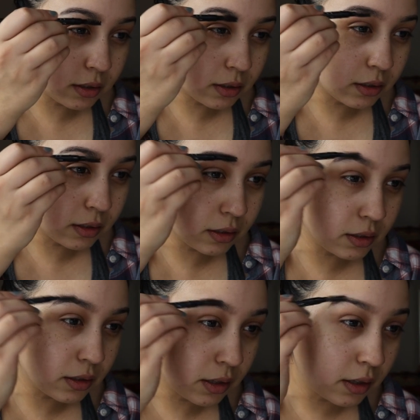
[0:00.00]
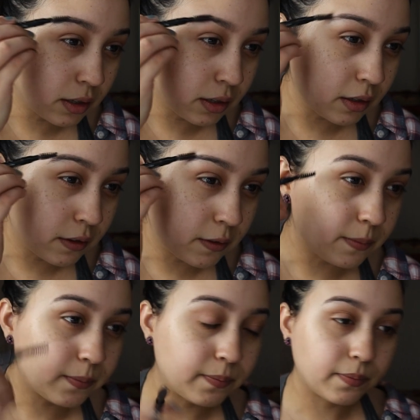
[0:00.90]

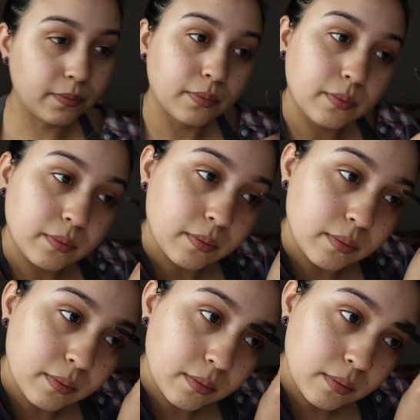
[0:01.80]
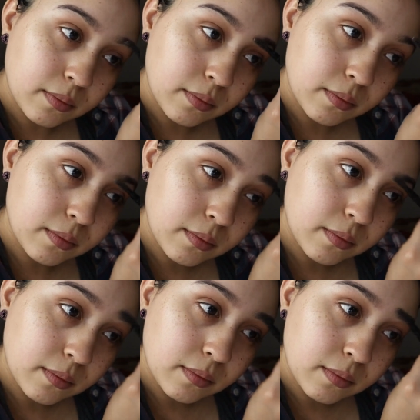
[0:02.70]

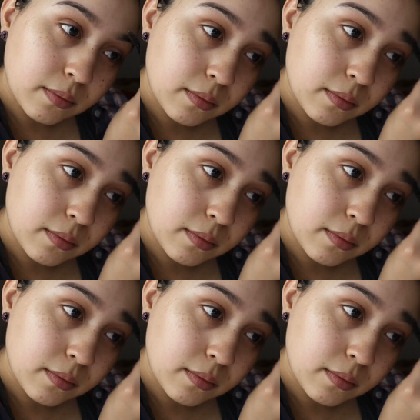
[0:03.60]
[no speech]